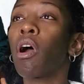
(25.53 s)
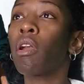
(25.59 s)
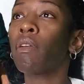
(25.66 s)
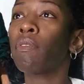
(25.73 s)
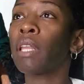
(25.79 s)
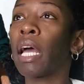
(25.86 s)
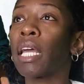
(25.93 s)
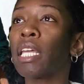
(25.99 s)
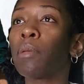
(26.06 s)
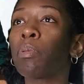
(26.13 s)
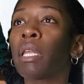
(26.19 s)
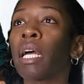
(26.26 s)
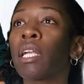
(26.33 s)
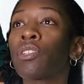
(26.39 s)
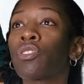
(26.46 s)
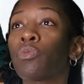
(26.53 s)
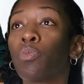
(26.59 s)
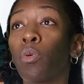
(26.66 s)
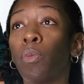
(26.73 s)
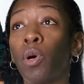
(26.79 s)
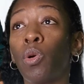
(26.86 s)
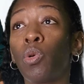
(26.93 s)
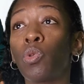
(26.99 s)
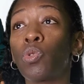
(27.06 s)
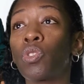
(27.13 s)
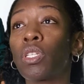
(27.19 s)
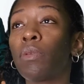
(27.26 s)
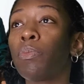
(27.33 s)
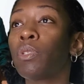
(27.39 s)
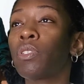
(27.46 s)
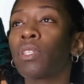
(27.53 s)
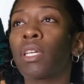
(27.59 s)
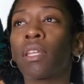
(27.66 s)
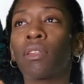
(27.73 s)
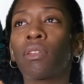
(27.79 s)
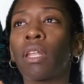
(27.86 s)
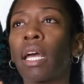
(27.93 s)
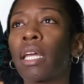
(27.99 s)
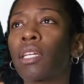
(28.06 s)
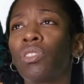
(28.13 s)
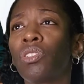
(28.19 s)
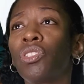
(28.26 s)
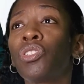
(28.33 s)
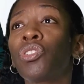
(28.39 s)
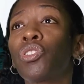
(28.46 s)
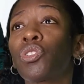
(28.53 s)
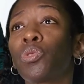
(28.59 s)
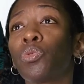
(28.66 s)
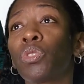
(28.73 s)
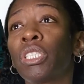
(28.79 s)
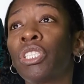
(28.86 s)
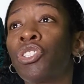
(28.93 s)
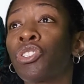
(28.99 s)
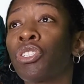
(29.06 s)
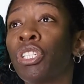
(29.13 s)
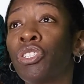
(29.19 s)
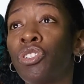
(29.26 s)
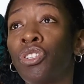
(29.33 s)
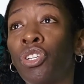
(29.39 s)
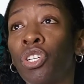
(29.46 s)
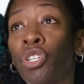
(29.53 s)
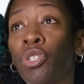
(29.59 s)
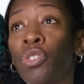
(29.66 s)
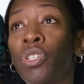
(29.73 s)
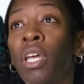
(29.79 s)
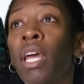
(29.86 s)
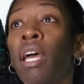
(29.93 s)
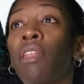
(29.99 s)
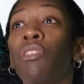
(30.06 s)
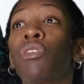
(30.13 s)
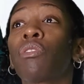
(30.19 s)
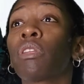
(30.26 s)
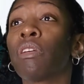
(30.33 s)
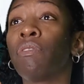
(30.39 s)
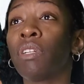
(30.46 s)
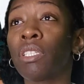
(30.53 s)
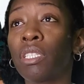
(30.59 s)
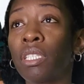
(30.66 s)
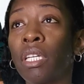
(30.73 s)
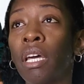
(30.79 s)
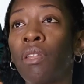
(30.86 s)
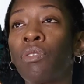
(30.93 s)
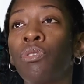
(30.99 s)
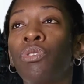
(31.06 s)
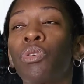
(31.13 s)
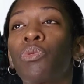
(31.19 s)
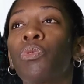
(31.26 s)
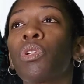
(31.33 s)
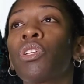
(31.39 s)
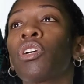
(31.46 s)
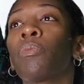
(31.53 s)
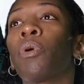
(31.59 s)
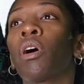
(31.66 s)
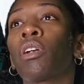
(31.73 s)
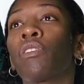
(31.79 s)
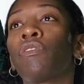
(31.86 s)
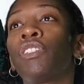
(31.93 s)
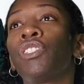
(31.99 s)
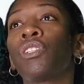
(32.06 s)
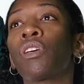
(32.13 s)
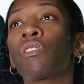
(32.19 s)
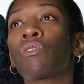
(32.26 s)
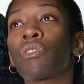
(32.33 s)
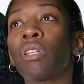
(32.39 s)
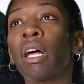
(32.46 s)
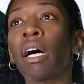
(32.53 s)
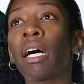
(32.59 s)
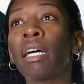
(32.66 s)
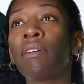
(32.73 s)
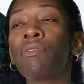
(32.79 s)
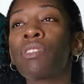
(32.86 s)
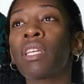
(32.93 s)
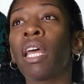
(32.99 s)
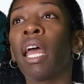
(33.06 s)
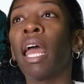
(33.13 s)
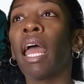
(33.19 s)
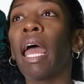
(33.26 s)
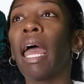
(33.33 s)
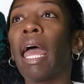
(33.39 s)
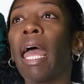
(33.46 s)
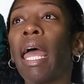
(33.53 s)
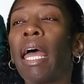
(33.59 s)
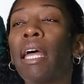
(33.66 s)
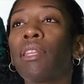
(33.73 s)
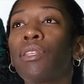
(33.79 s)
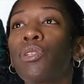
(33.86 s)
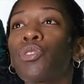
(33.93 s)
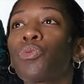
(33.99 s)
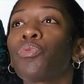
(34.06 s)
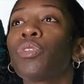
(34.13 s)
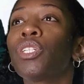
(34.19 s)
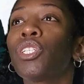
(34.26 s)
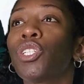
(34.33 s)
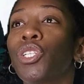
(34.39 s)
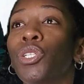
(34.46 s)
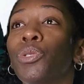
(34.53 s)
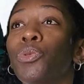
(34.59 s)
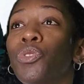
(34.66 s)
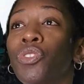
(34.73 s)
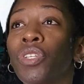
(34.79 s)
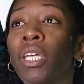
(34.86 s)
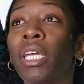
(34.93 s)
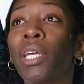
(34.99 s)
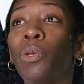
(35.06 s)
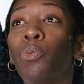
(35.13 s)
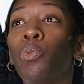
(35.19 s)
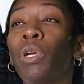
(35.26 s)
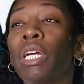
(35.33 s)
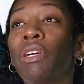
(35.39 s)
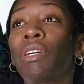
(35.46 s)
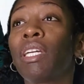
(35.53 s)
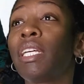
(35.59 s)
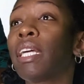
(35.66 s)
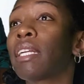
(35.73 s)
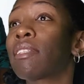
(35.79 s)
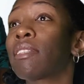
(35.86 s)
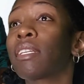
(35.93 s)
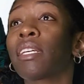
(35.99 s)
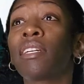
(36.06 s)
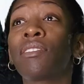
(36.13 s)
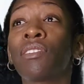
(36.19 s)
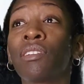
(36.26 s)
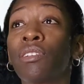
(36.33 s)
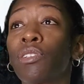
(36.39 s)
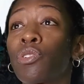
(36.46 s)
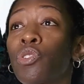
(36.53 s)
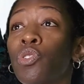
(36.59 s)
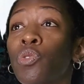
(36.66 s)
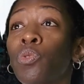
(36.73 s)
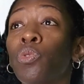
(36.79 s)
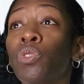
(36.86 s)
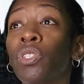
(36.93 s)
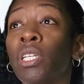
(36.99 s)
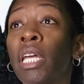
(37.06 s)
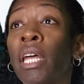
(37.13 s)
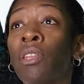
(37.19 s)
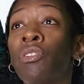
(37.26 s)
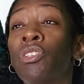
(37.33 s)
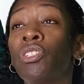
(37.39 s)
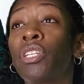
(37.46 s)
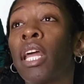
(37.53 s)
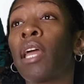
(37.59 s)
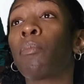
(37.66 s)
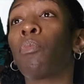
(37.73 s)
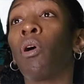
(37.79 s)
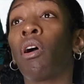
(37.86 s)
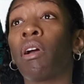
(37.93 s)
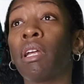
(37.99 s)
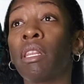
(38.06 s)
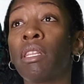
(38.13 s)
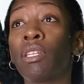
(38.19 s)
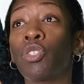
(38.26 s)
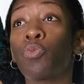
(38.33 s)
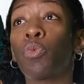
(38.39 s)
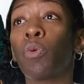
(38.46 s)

part of that, he plans to propose. He puts together, like, she's a school teacher, he's a nurse, they're living together, they're really a part of each other's lives. And there's a pretty cute scene where he gets the kids at her school together to take part in this